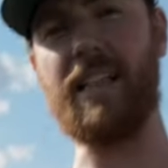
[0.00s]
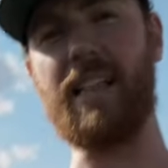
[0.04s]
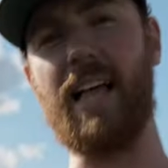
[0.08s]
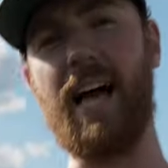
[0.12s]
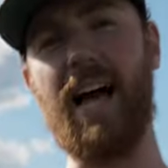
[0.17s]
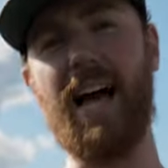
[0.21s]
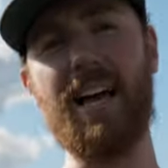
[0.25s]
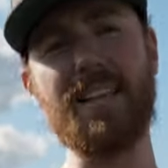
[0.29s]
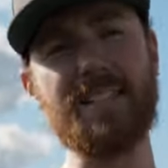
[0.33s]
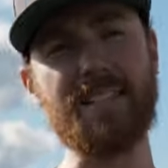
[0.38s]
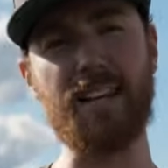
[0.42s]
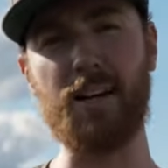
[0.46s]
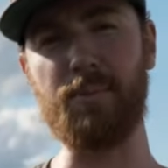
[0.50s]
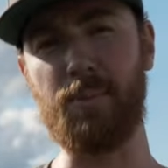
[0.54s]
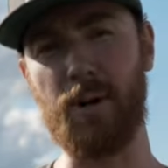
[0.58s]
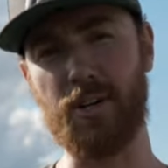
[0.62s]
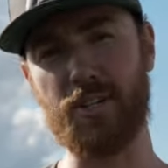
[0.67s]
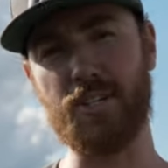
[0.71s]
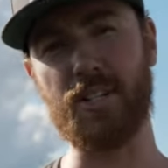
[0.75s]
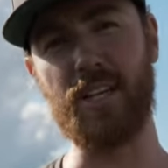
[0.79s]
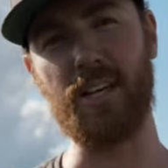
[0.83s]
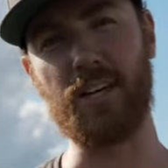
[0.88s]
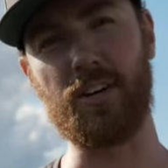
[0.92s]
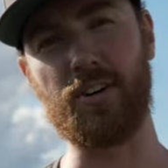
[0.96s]
last, how
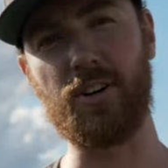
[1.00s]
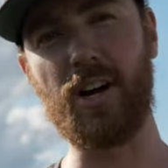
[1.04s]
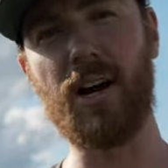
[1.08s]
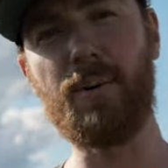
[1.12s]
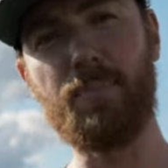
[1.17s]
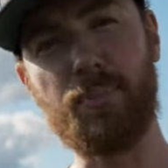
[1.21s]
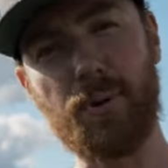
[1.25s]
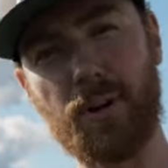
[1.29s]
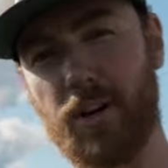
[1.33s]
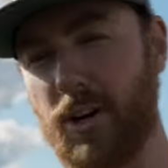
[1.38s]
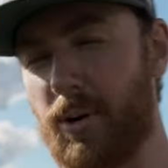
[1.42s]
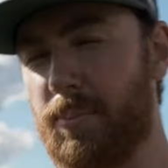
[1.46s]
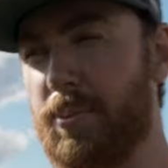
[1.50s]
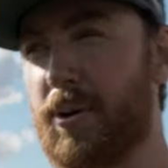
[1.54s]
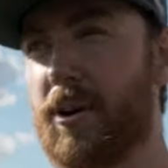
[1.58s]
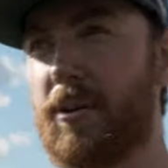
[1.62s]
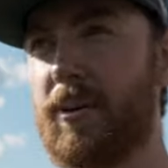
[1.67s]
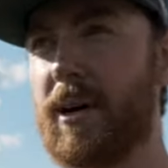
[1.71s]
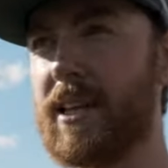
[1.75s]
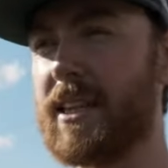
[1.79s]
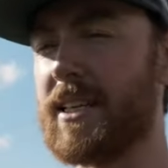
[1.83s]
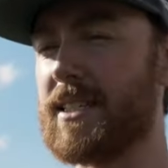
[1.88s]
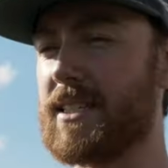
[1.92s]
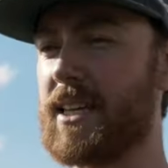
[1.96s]
much they grip. We're gonna put
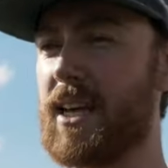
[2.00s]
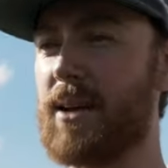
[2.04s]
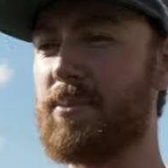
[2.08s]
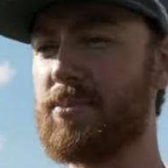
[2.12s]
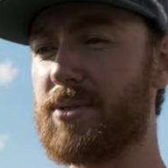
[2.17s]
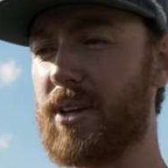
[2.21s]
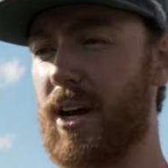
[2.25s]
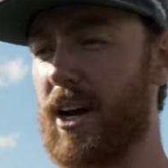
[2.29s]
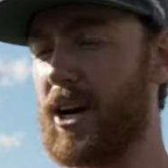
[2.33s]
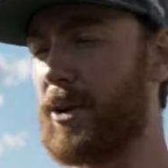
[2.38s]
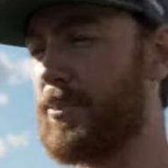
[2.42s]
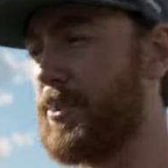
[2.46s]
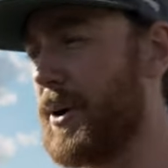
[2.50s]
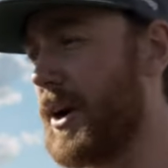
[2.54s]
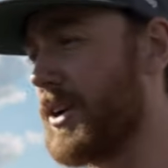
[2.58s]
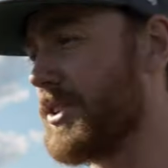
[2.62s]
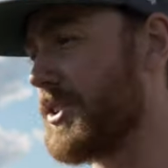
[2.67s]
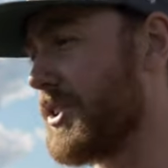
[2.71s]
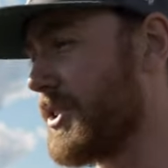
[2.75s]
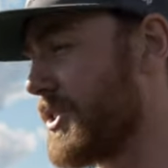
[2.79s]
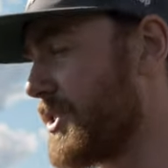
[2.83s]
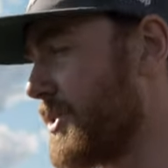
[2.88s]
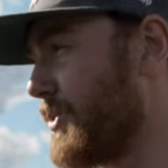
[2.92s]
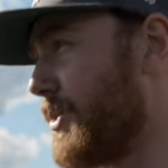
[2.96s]
them at the same tire
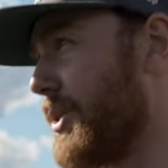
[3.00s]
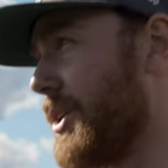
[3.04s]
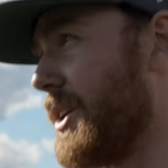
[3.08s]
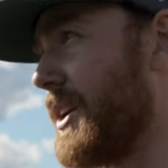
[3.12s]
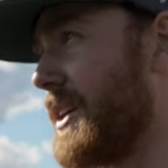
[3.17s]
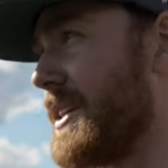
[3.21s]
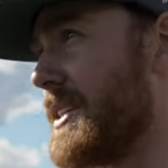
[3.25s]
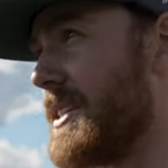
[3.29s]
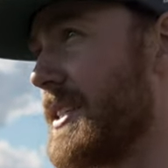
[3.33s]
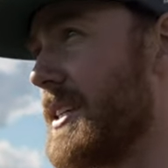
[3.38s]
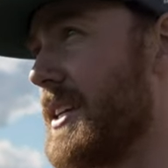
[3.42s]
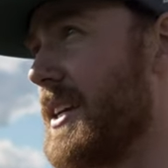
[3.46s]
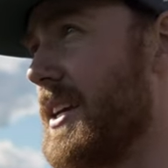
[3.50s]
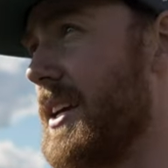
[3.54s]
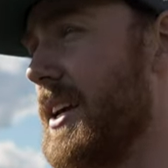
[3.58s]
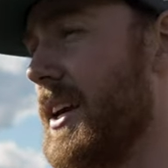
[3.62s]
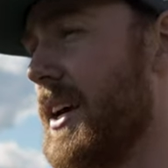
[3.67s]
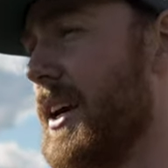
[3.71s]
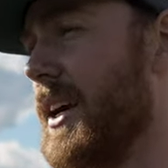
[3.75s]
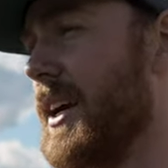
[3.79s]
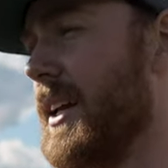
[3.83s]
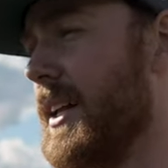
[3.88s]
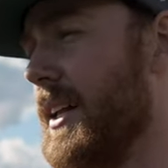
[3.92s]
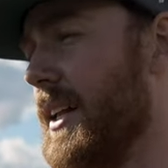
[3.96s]
pressures and we're gonna see
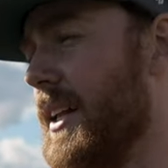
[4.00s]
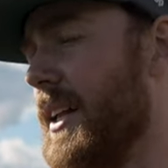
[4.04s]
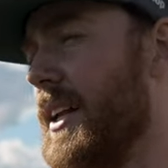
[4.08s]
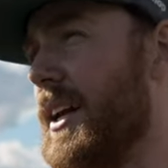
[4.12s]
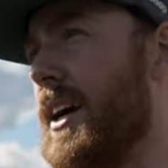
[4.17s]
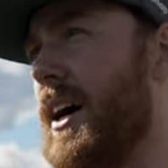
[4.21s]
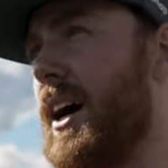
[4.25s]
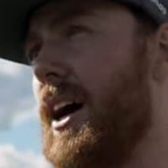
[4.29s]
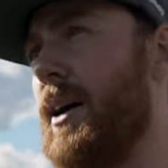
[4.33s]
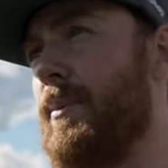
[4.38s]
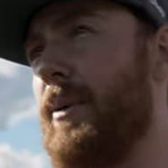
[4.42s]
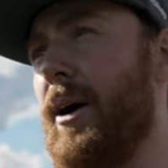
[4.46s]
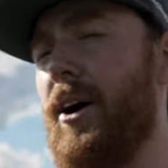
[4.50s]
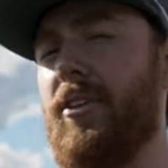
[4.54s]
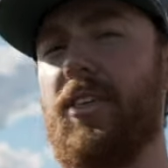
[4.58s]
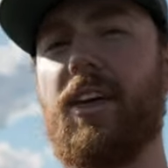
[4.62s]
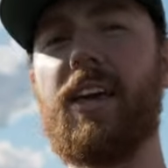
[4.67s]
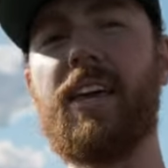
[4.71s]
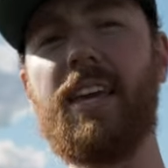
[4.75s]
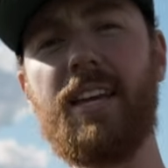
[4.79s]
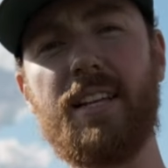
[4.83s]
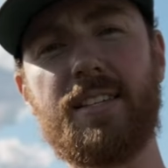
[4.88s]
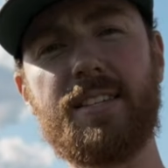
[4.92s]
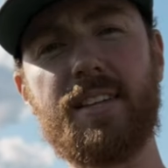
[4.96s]
how
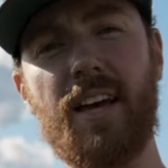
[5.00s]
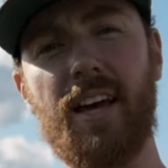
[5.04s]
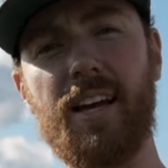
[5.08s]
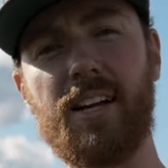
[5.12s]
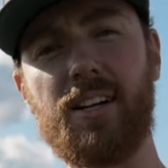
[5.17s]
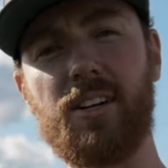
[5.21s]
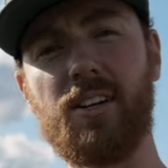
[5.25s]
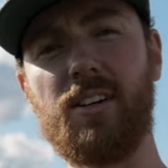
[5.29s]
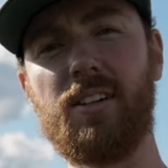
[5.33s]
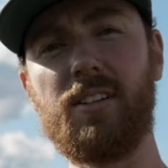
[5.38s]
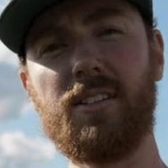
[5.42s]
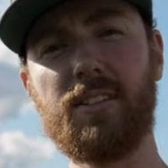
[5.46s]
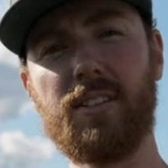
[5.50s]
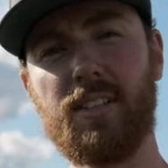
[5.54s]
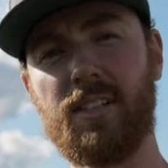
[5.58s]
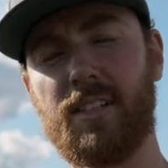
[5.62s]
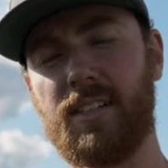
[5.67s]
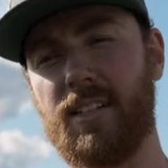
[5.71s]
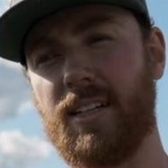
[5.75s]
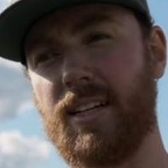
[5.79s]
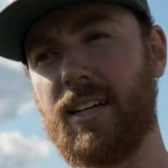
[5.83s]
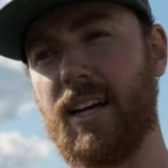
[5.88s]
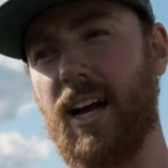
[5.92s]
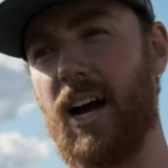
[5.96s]
they heat cycle,
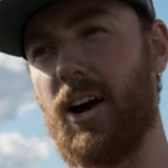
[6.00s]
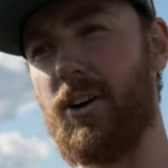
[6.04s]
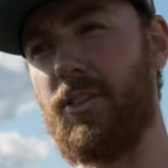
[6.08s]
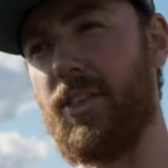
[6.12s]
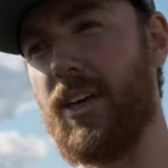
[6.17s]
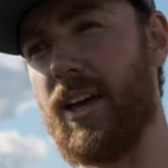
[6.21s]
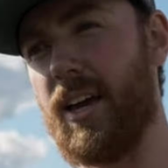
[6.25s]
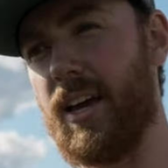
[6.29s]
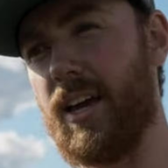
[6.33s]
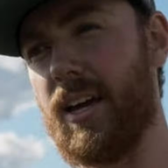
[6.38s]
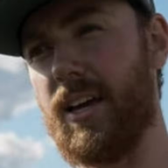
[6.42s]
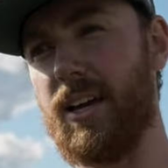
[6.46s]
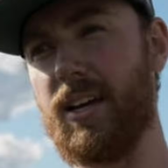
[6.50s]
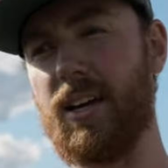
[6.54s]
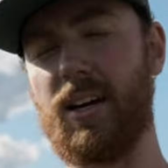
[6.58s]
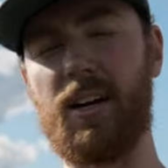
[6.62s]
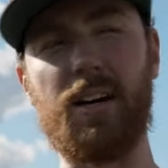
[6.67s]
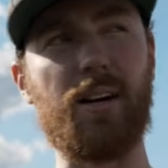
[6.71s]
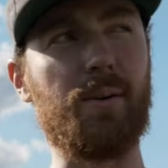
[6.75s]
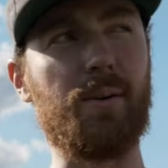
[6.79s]
how they